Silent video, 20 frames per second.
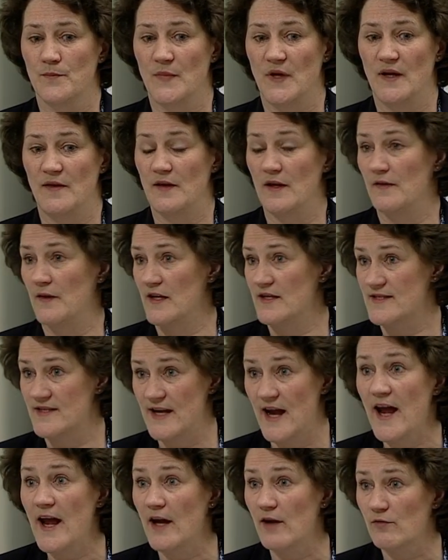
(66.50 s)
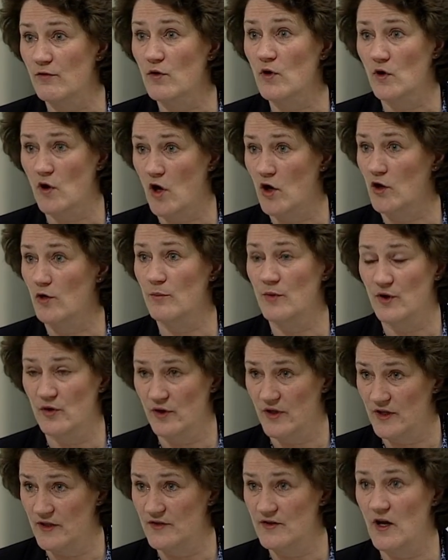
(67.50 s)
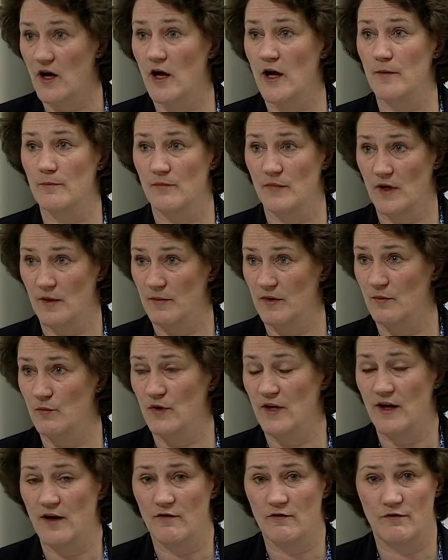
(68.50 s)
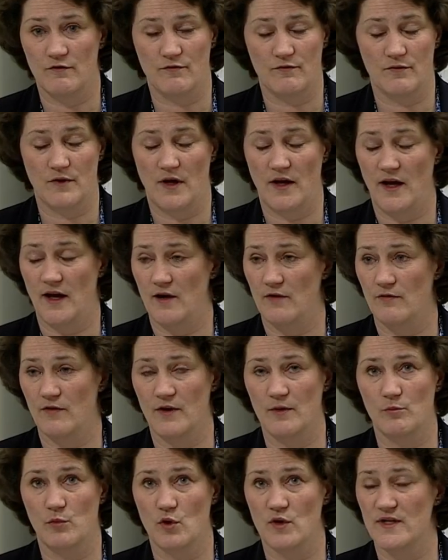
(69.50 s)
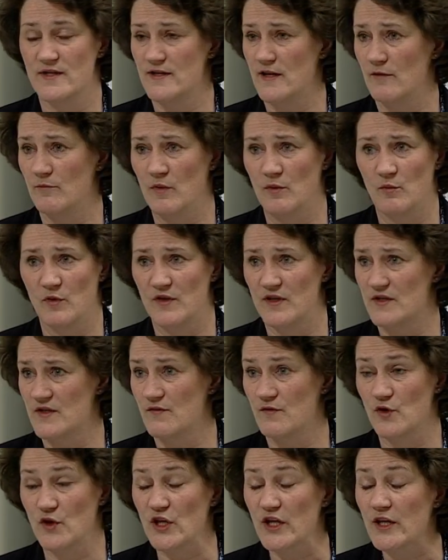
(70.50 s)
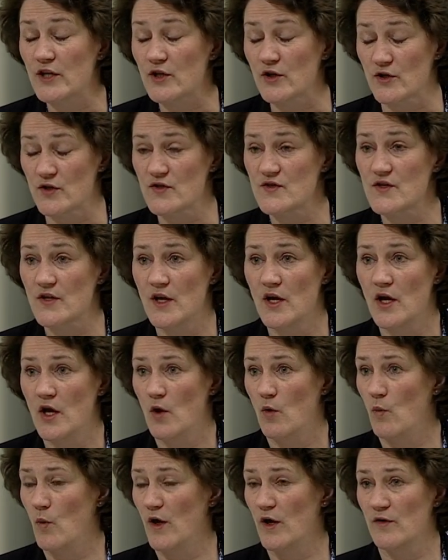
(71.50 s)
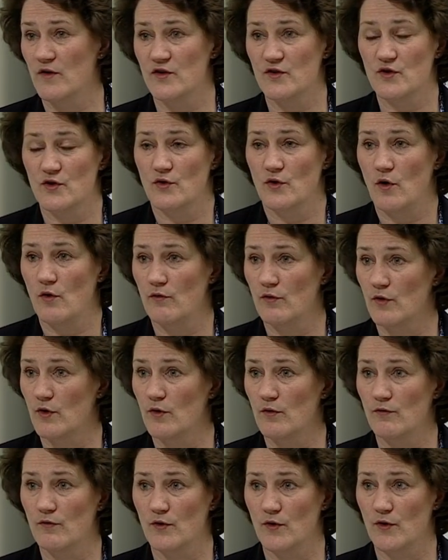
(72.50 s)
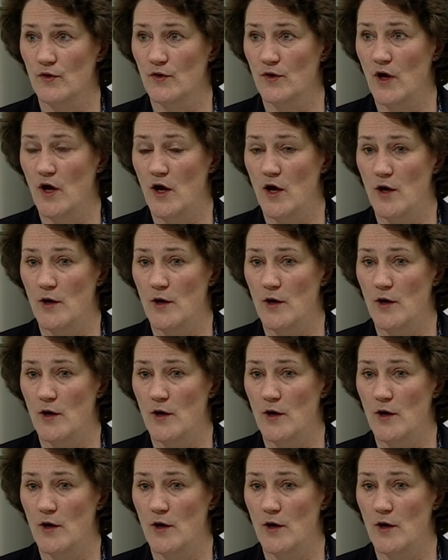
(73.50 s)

and then they stay for a longer period of time. I mean, we have employees that have been with us for years where the turnover for